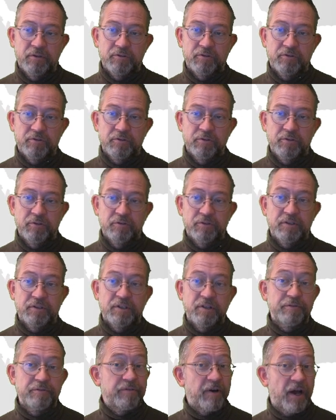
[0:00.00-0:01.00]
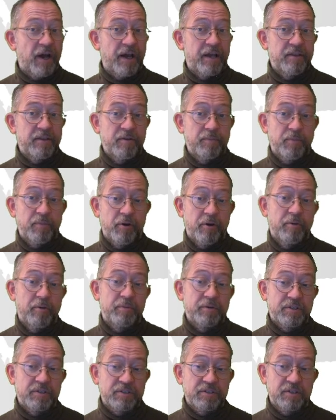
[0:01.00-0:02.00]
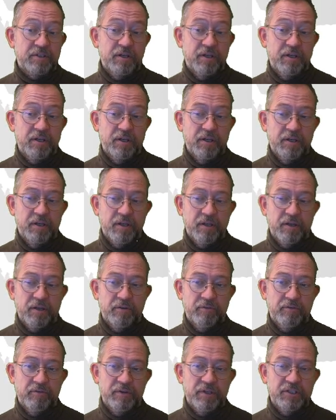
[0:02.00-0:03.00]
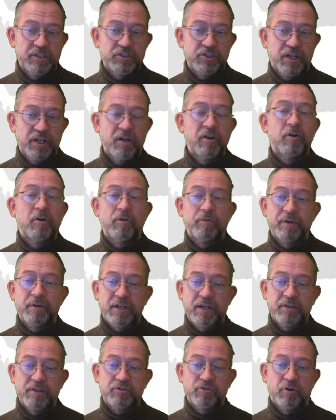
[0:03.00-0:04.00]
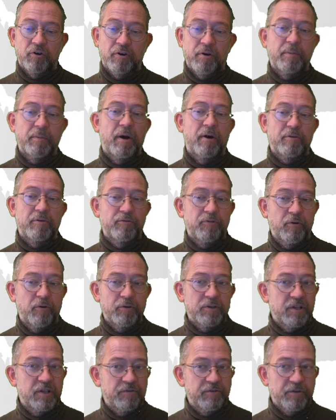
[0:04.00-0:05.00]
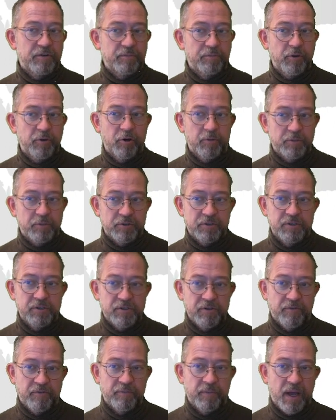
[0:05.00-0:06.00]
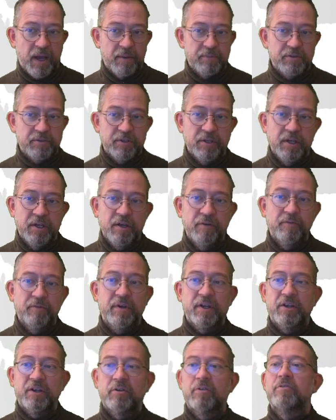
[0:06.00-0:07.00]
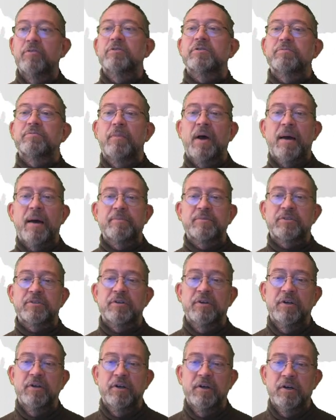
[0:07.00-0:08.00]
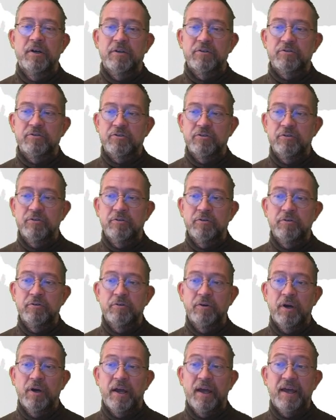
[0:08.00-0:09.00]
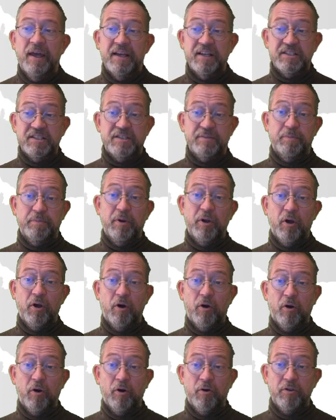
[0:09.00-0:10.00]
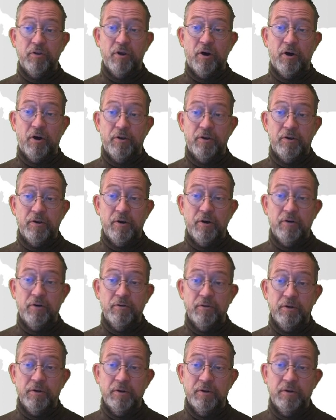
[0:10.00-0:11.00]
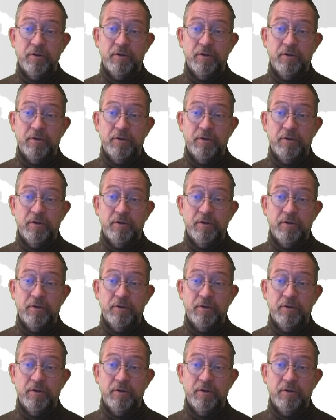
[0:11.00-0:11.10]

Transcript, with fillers: to define the purpose. In general, we can talk about four different purposes of maps. We can use maps to explore the unknown.